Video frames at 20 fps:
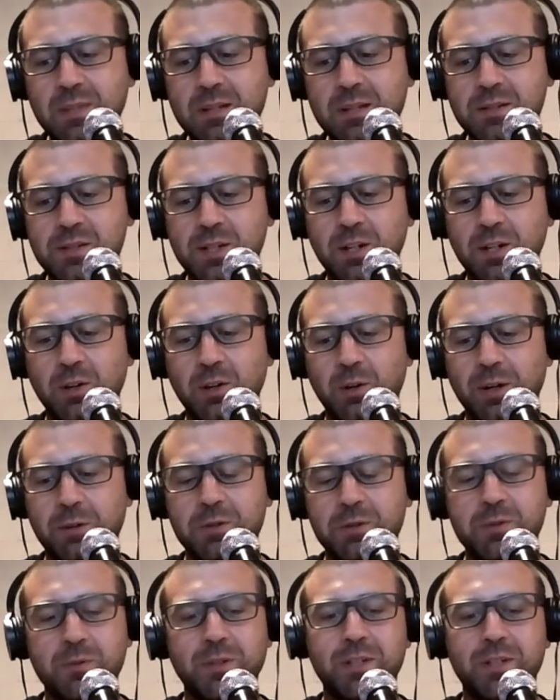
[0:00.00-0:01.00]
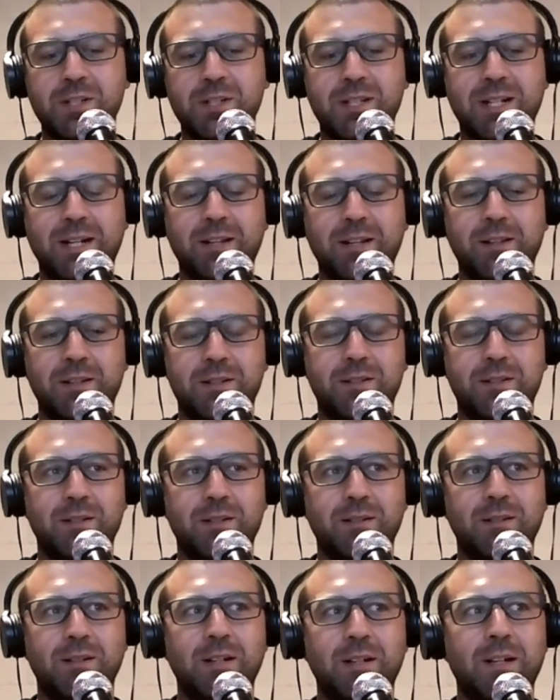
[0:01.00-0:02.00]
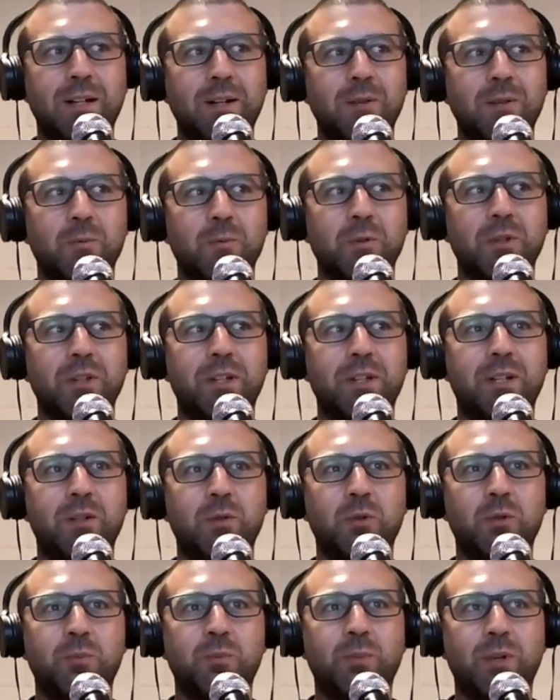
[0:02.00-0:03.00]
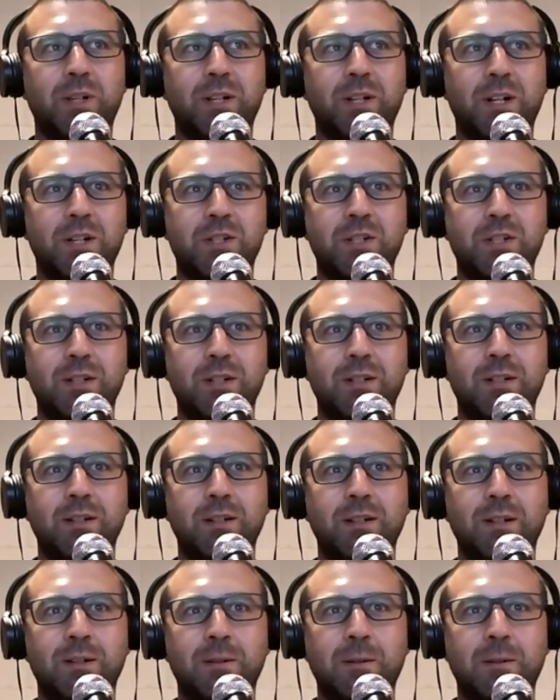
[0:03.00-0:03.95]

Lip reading: So it was really just kind of this really cool production.